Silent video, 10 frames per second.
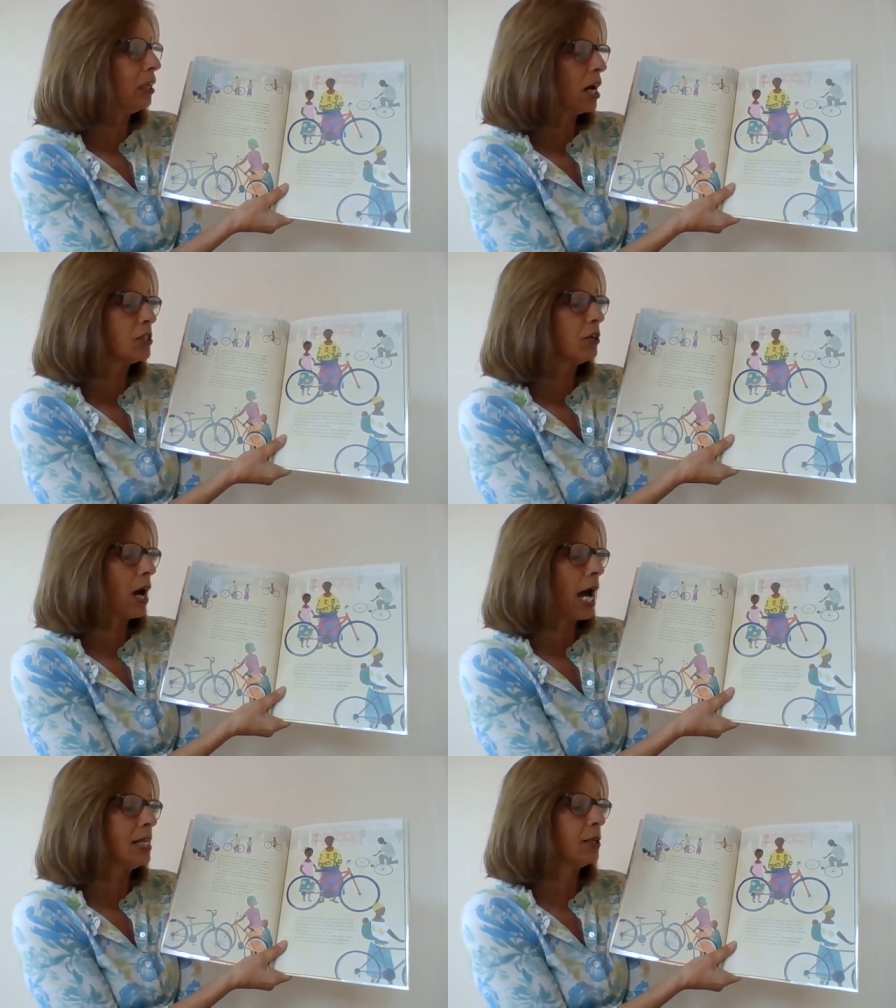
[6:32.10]
locks
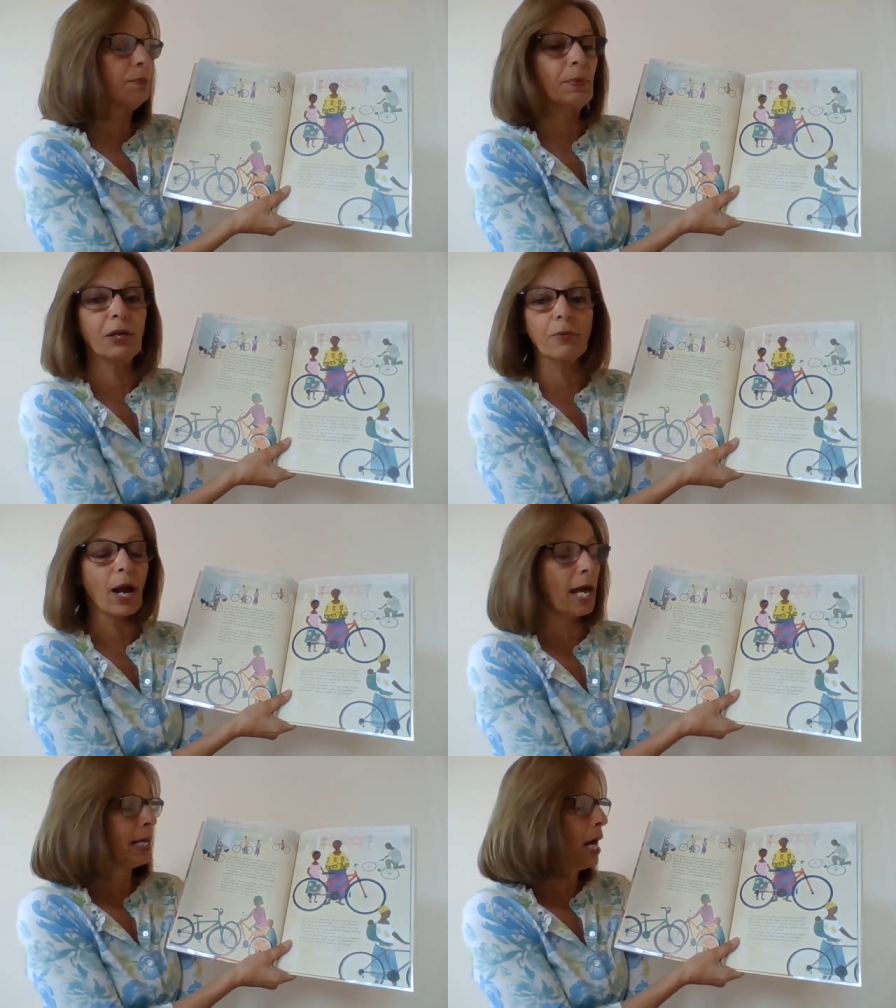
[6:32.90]
her eyes on Big
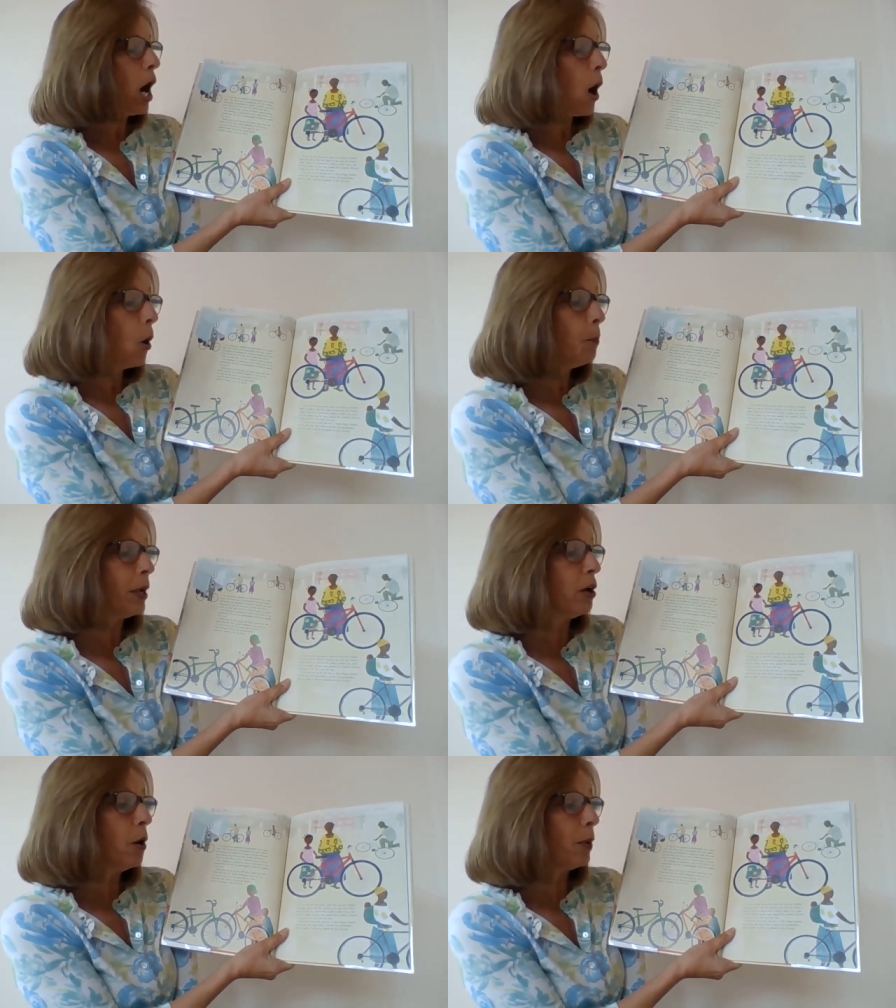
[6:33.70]
Red,
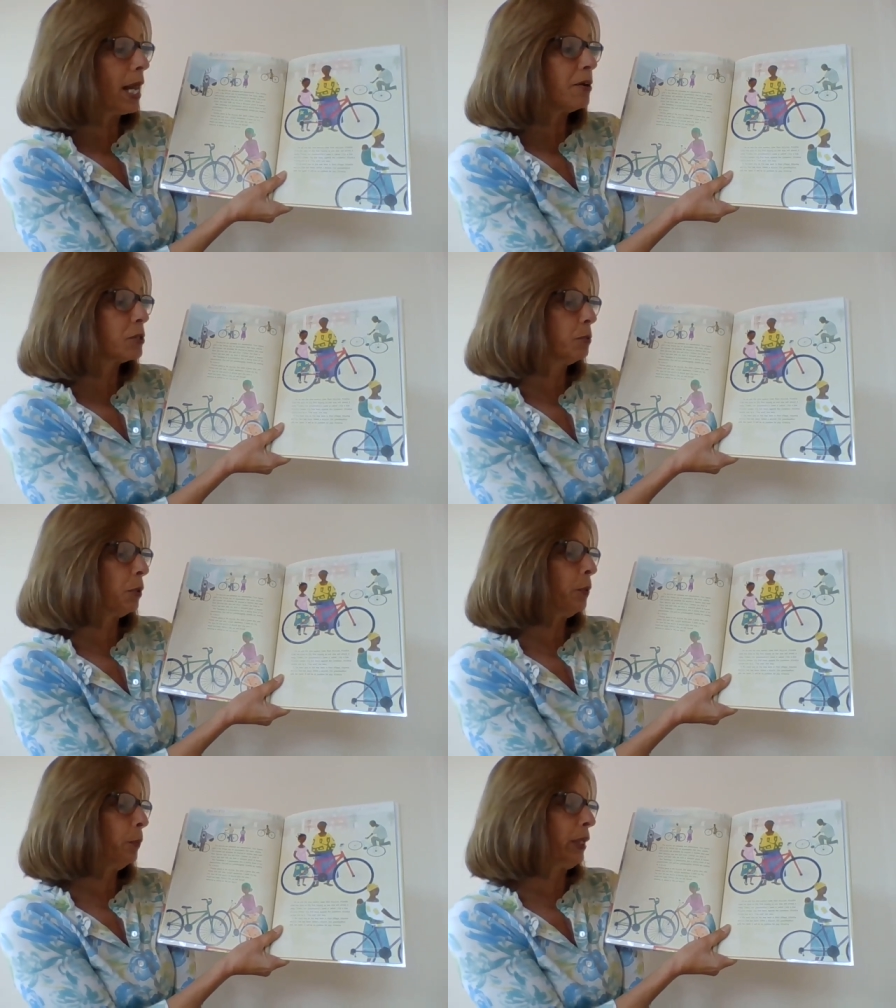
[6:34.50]
hoping no one else
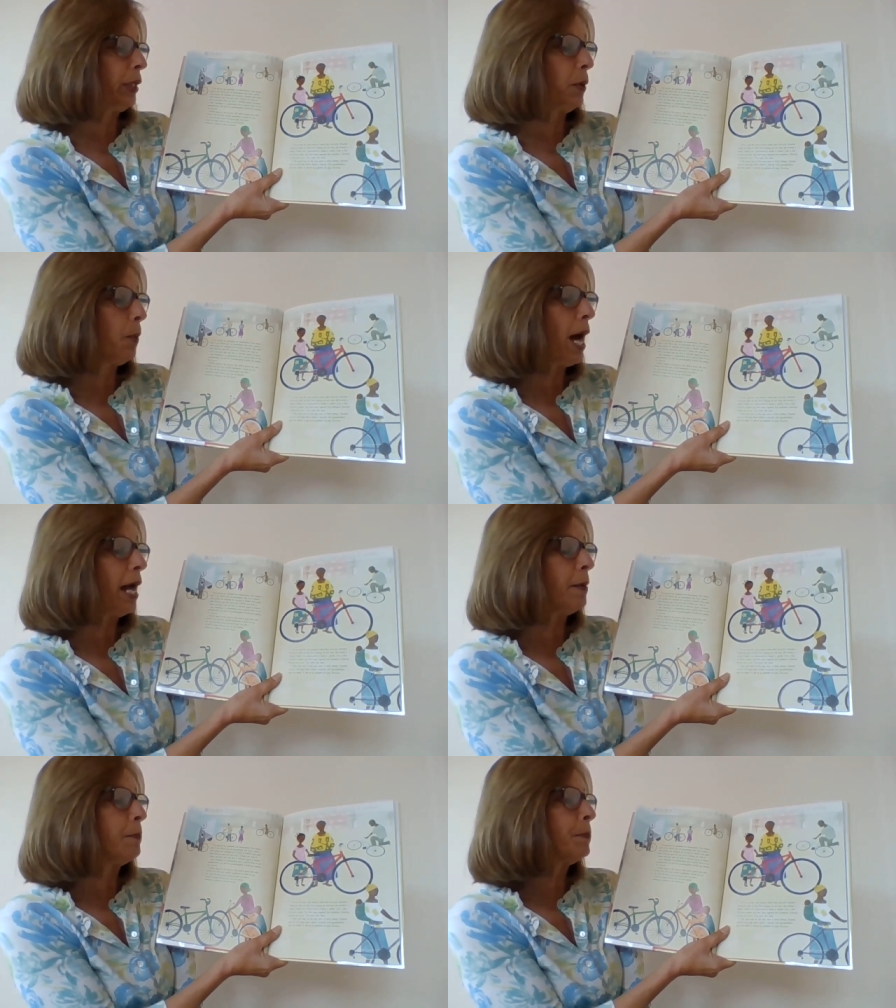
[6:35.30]
will wheel it
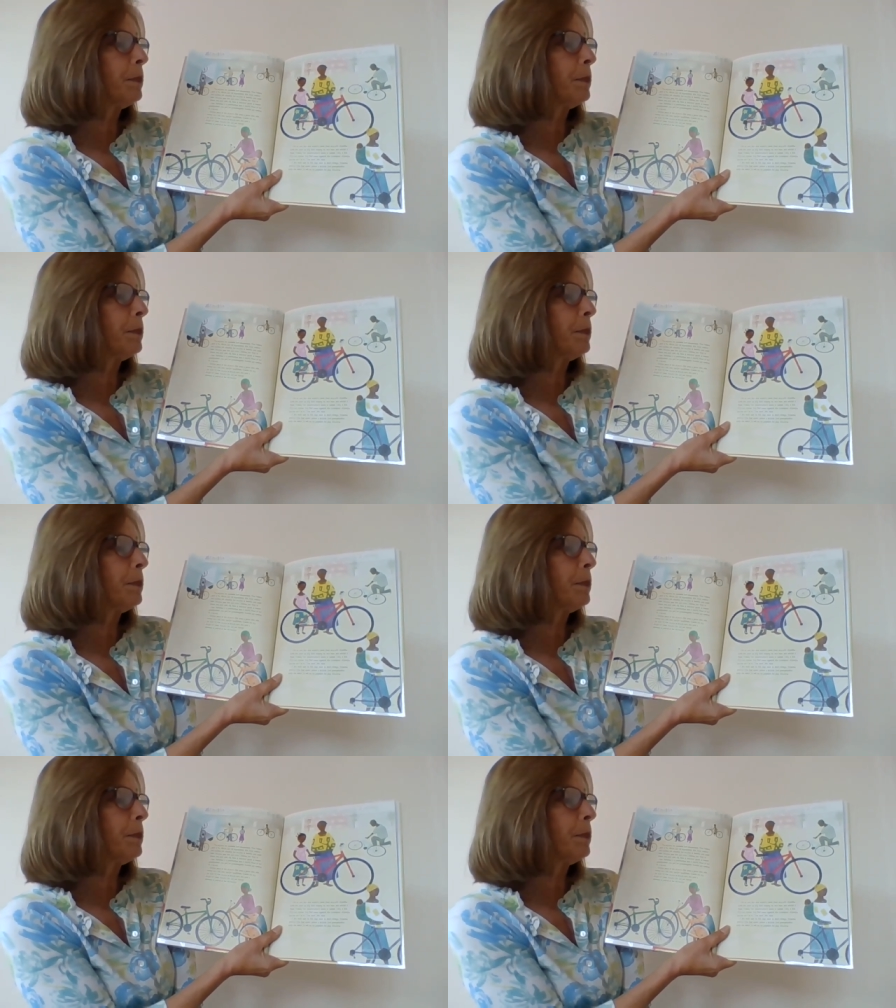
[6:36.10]
away.